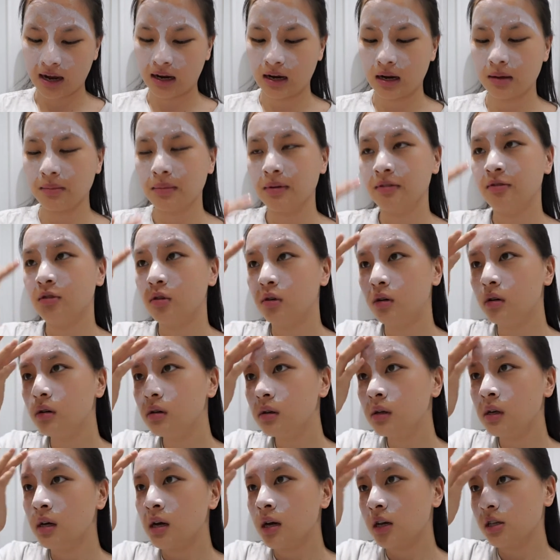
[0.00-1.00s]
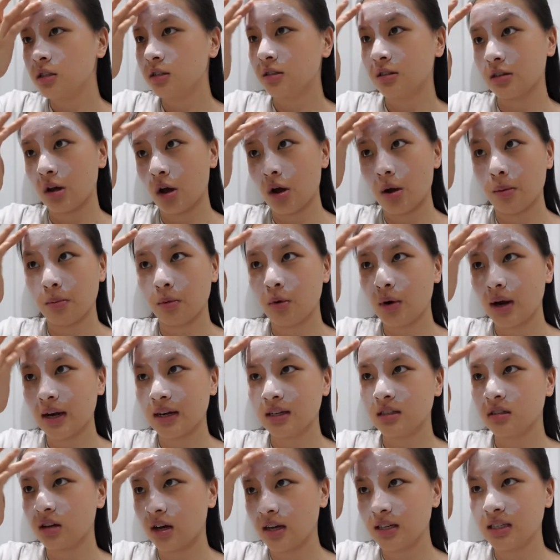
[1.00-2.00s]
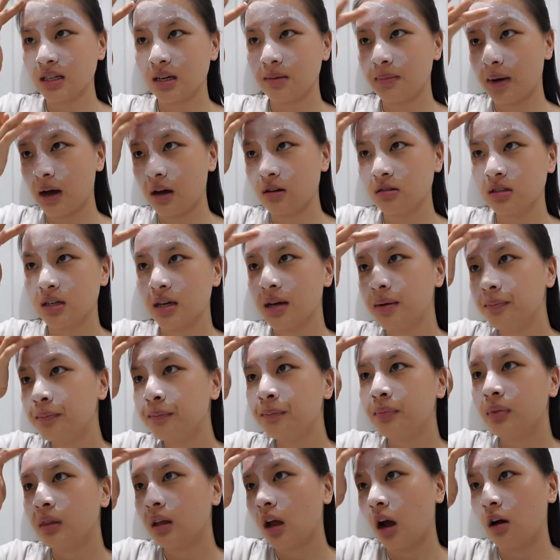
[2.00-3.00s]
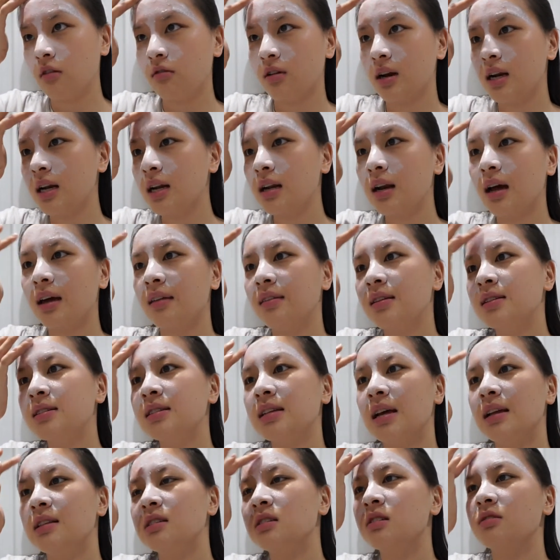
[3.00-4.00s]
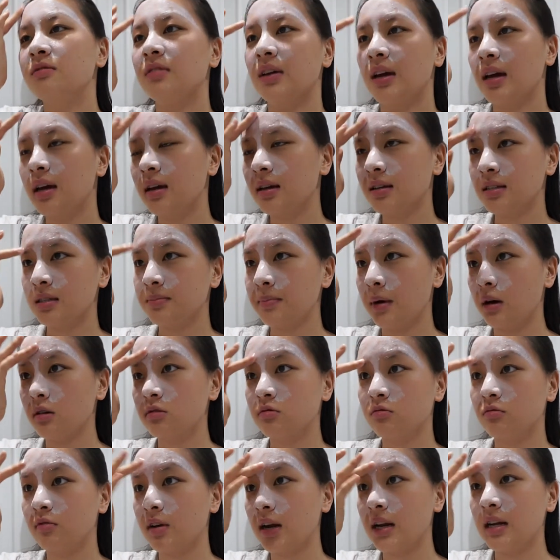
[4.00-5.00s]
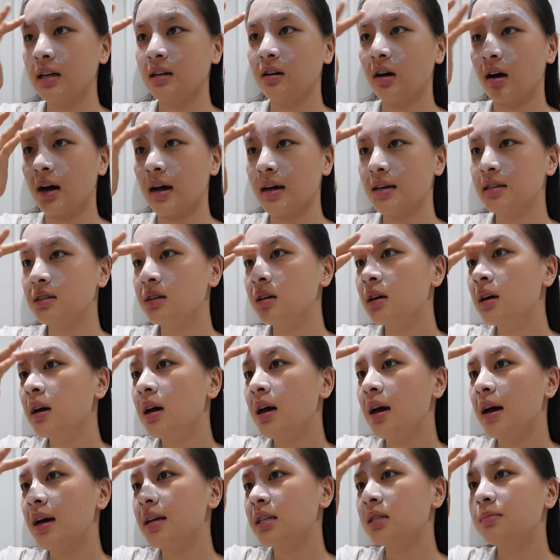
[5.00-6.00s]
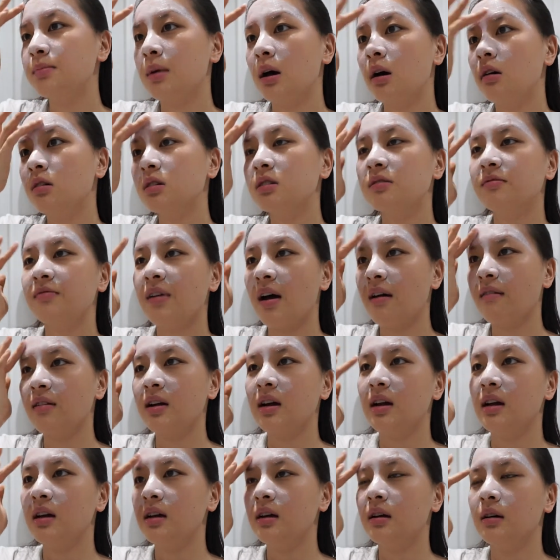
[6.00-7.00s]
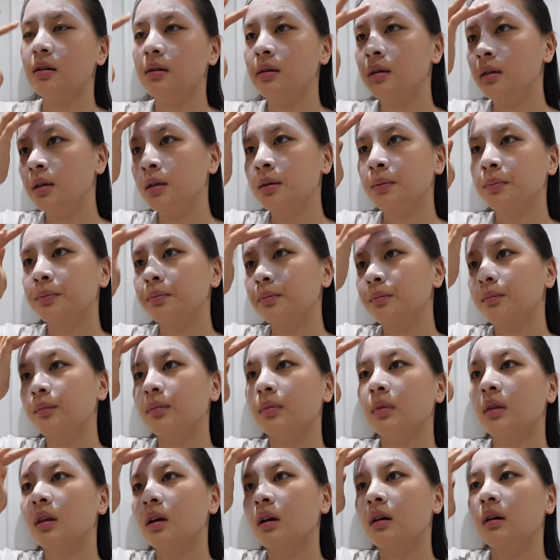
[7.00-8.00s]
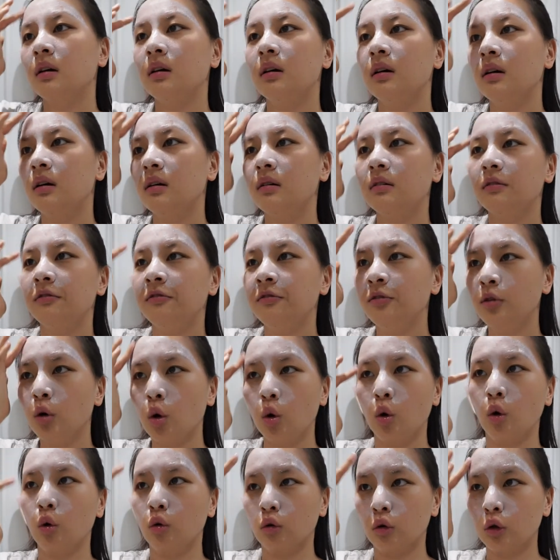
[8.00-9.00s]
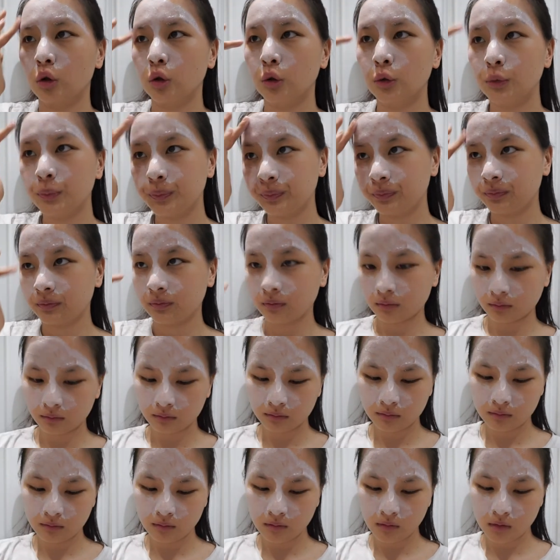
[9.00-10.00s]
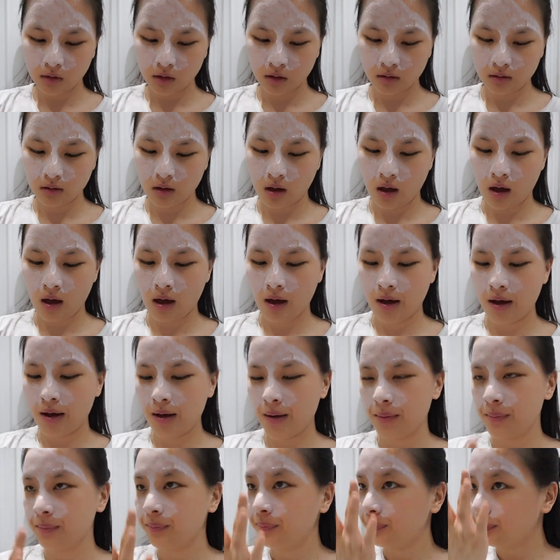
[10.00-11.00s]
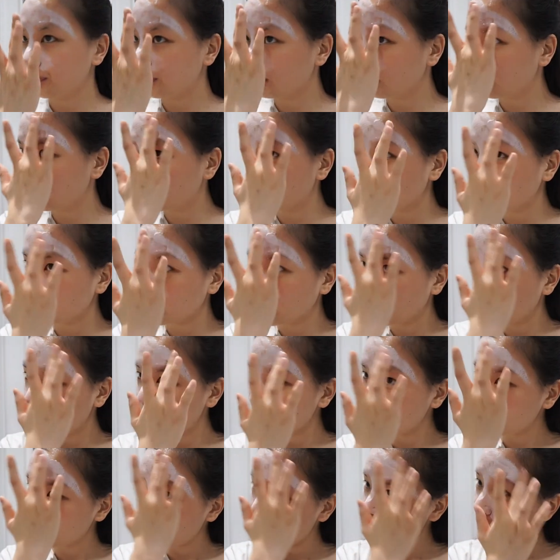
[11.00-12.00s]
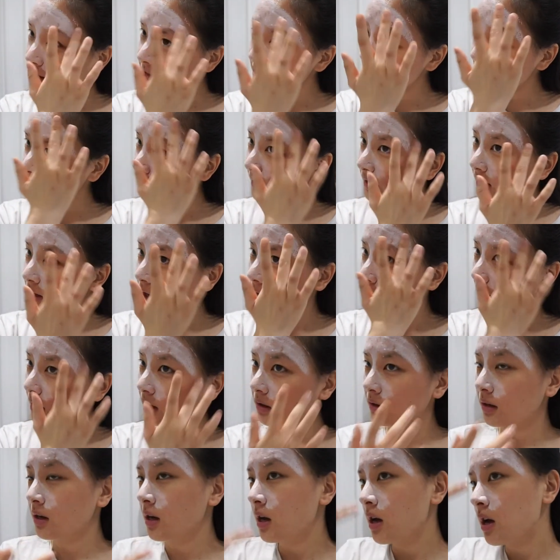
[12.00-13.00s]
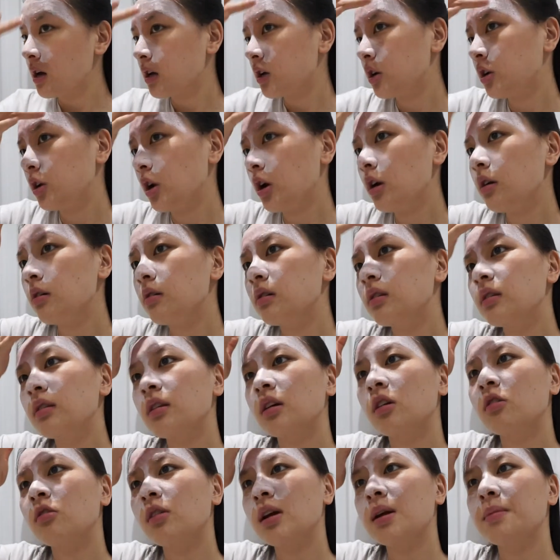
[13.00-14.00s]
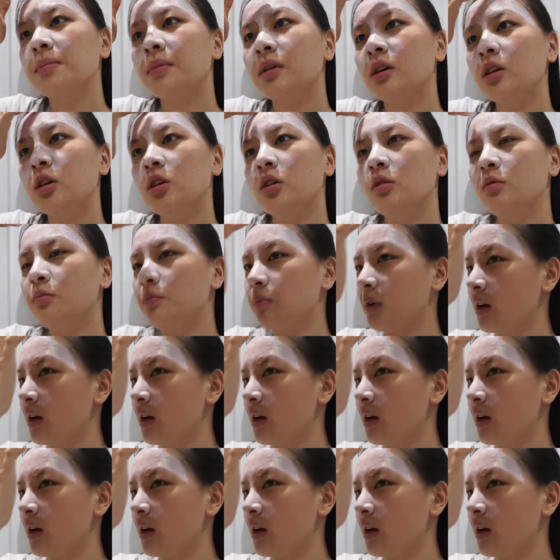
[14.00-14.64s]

it before, so I'm quite excited about it. I really like the scent of it. It smells really nice. It smells very floral. It's basically like, you know the cream that you,